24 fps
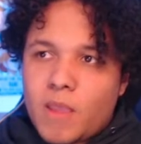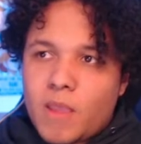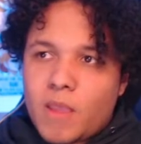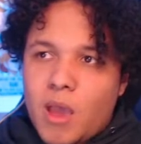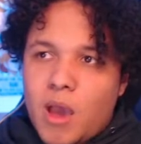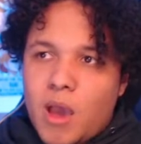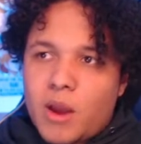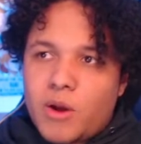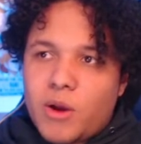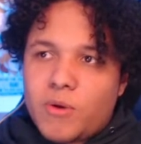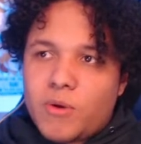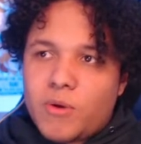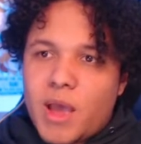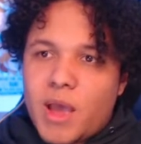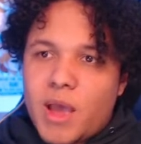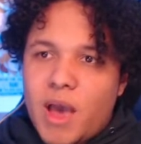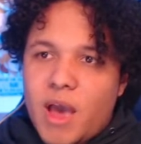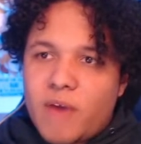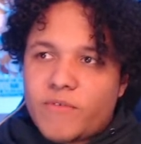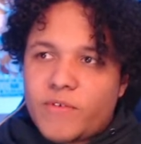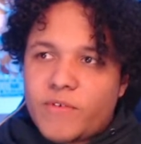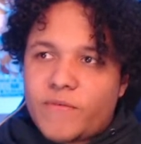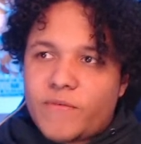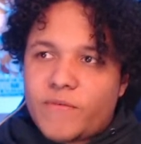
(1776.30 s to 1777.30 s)
I don't
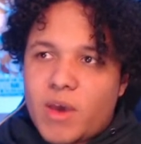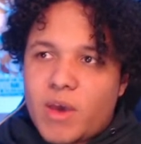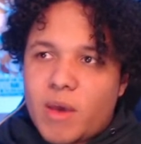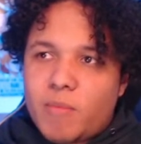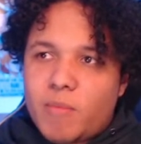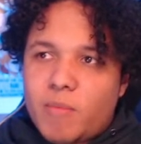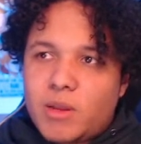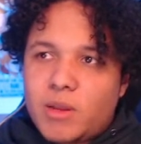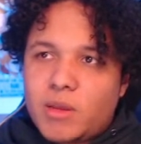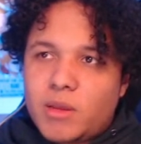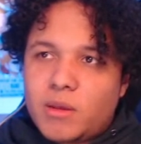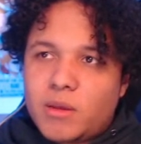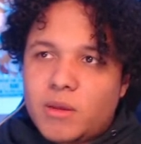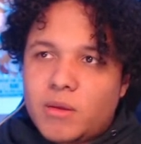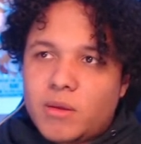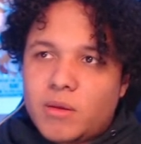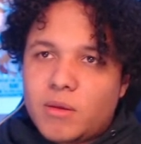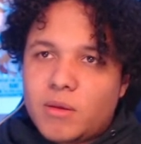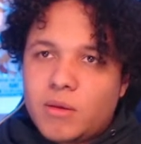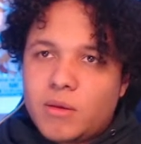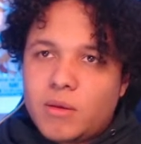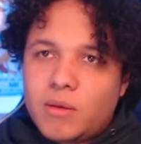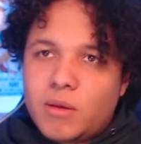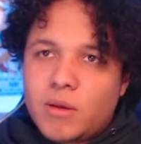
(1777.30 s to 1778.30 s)
have a family.
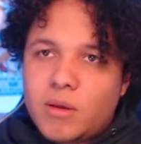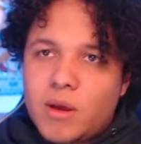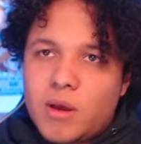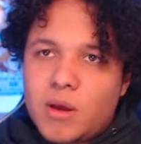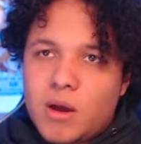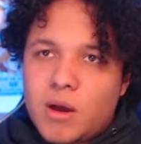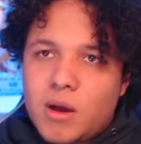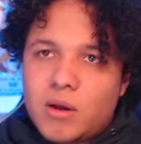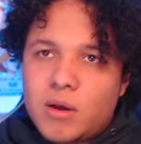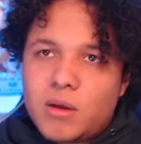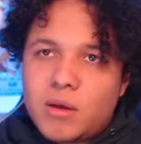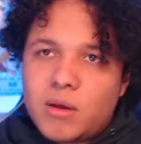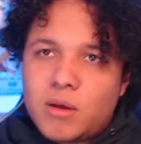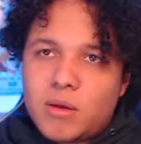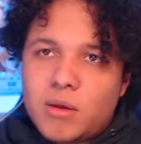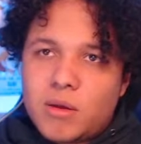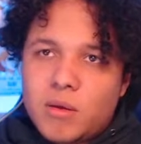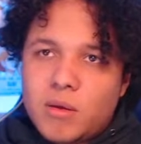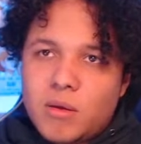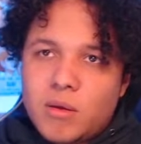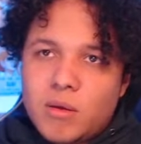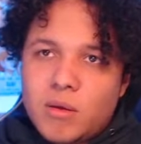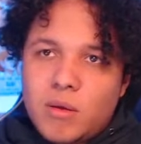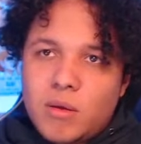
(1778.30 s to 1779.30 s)
Huh?
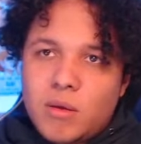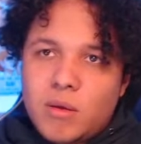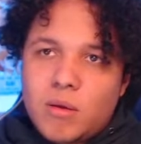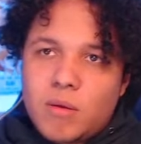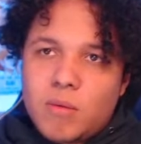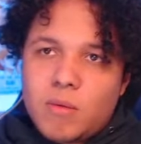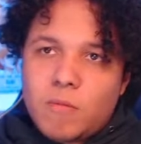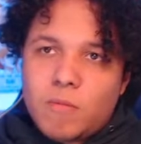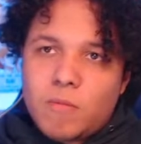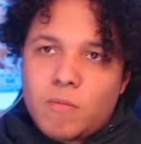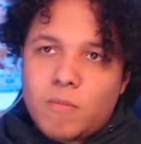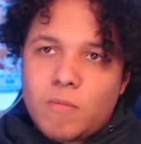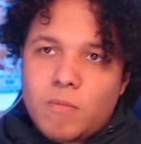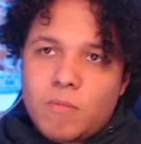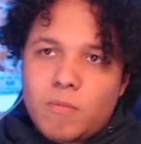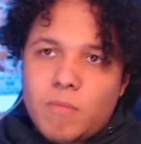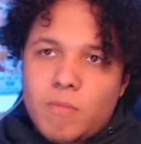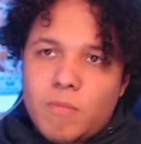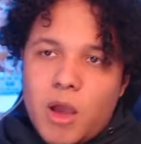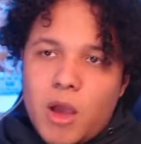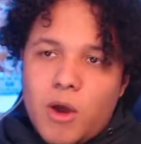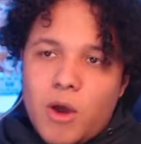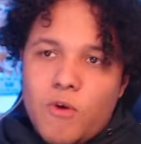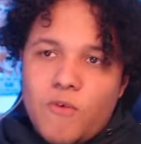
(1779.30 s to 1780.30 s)

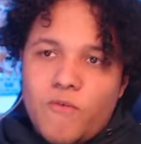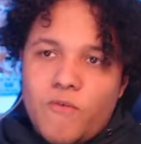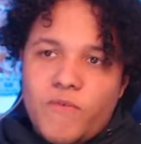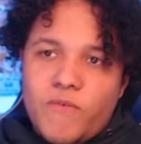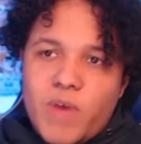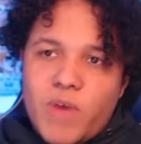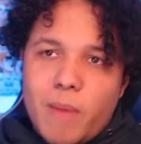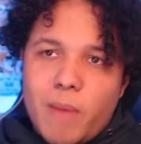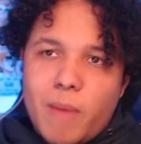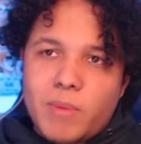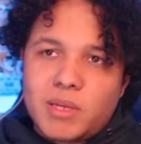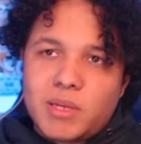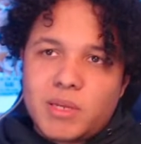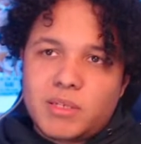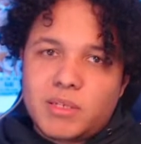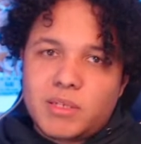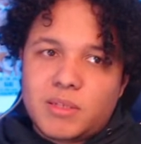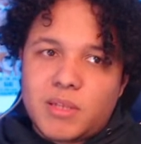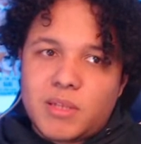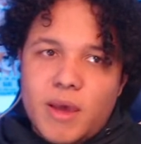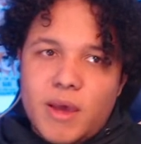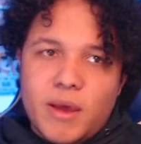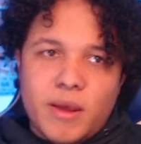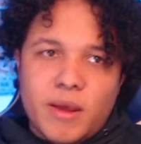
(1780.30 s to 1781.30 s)
My whole family's
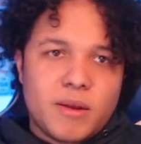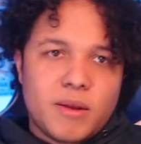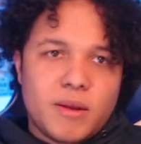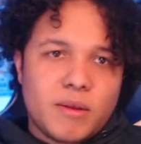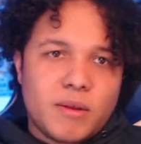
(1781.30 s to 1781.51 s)
dead.